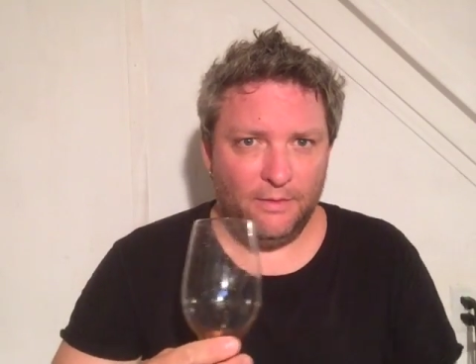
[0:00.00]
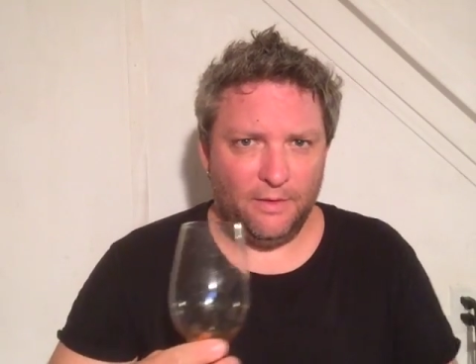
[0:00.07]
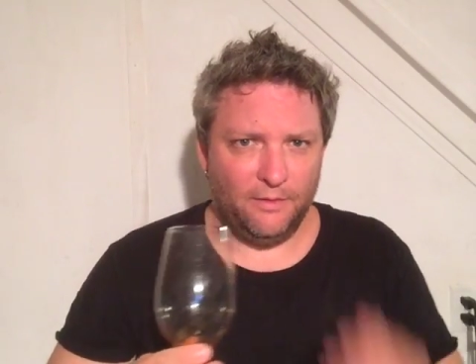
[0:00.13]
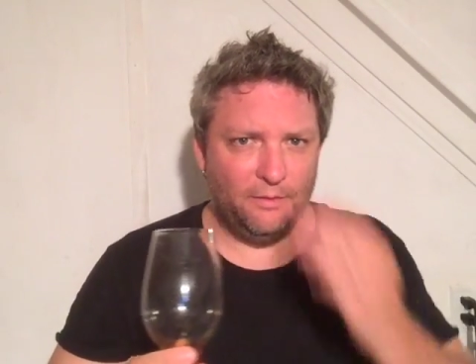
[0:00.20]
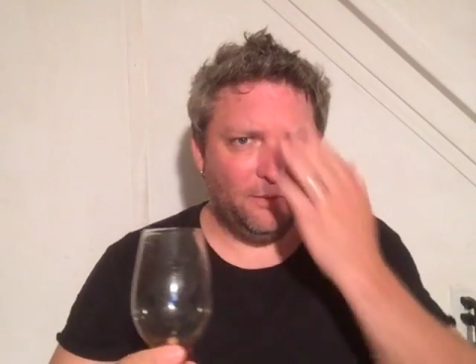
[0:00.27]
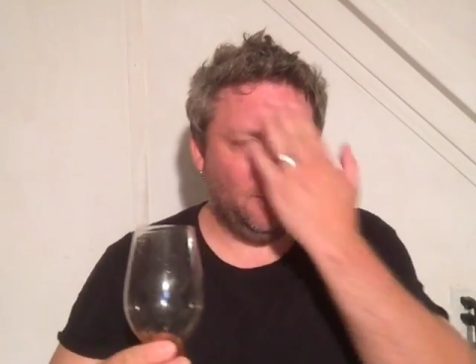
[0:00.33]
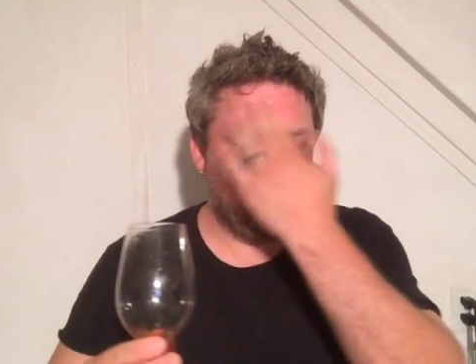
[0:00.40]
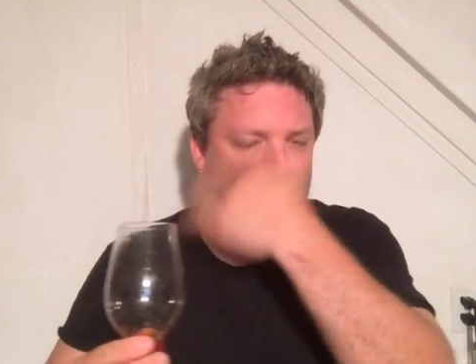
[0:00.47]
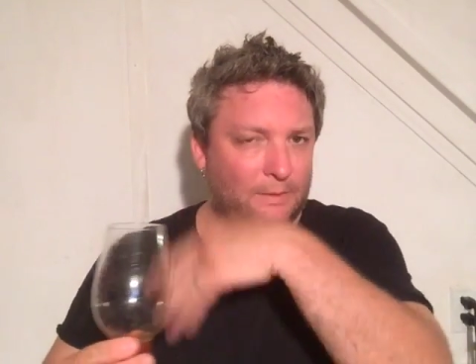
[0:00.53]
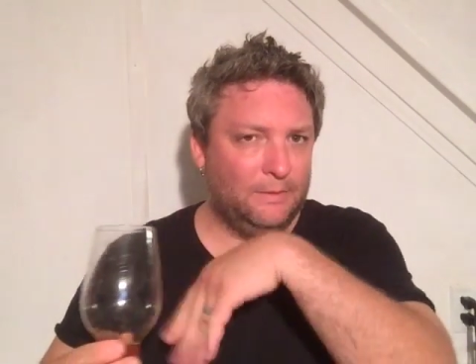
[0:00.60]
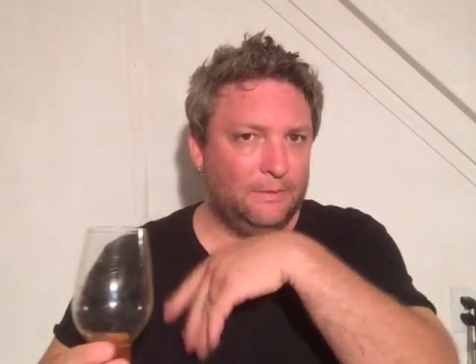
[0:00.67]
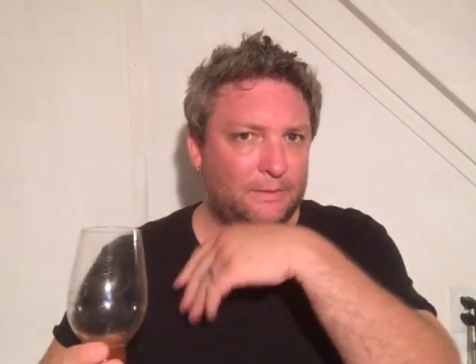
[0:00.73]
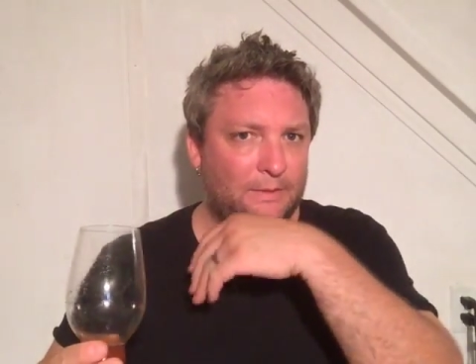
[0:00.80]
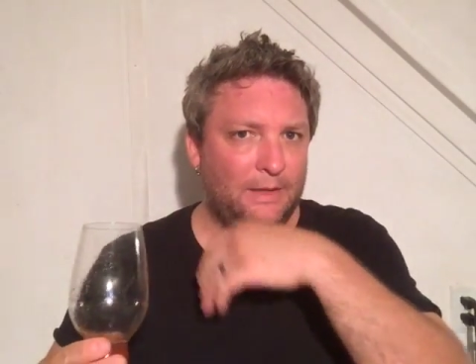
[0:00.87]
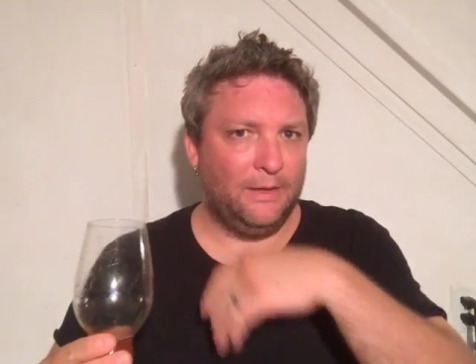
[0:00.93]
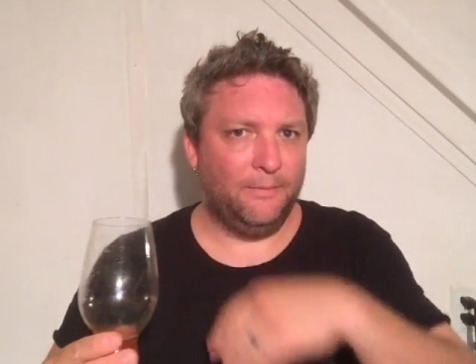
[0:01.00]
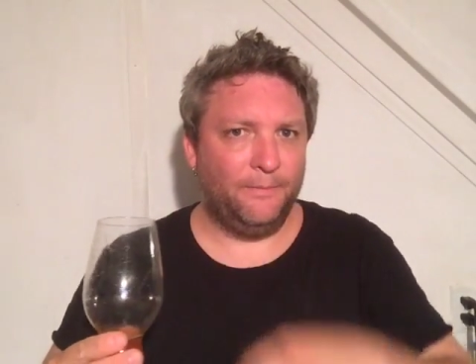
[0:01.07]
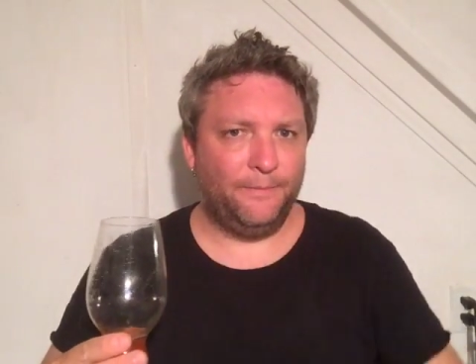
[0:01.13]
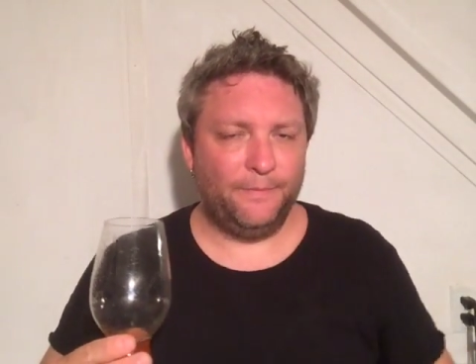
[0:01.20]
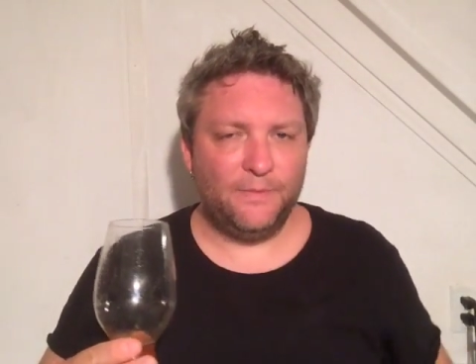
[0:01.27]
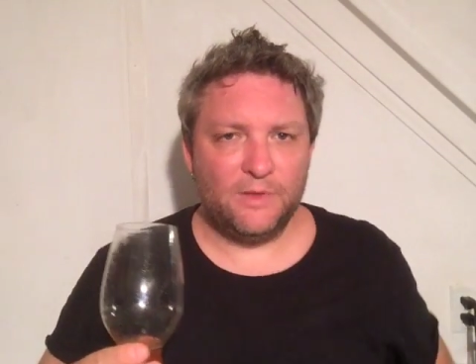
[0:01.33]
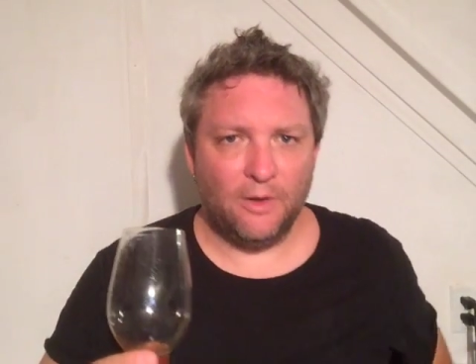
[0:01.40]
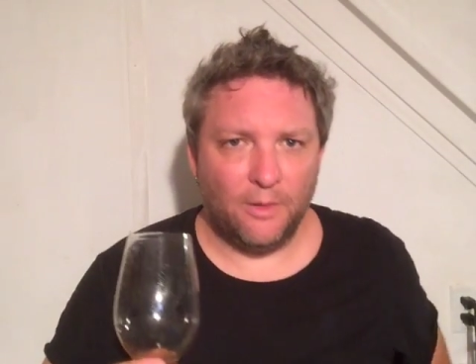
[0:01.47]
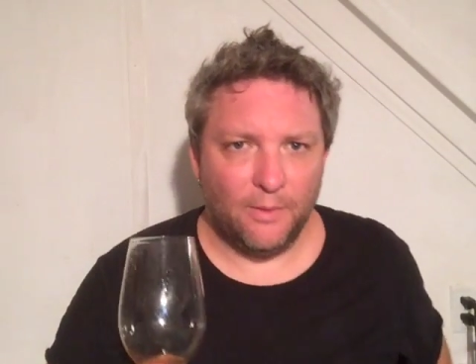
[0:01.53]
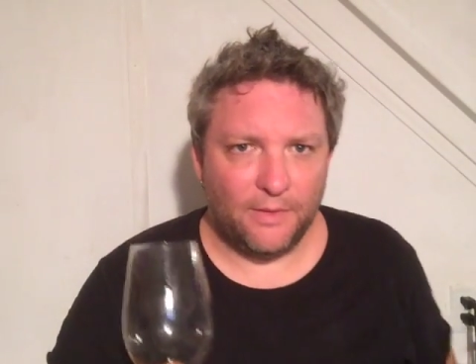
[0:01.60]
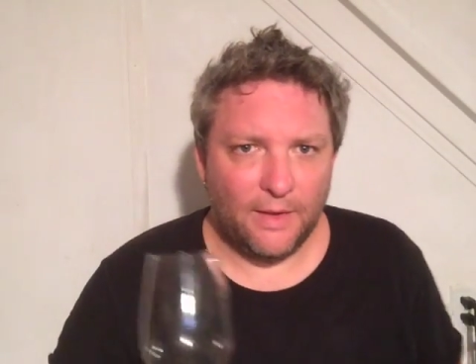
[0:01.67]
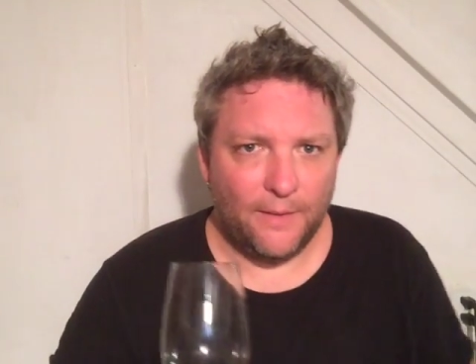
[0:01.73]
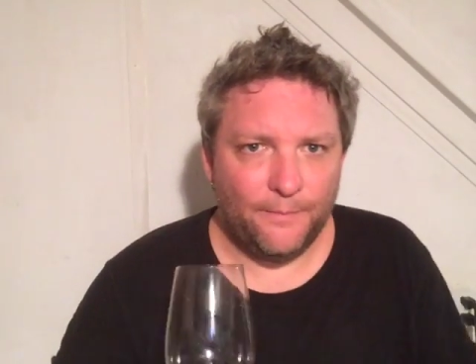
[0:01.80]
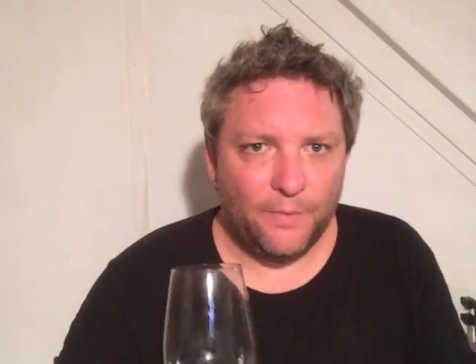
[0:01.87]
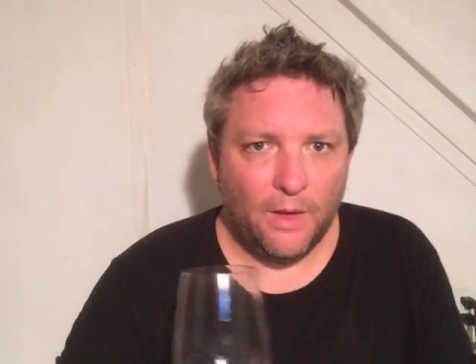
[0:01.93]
fruit. Damn, sorry about that.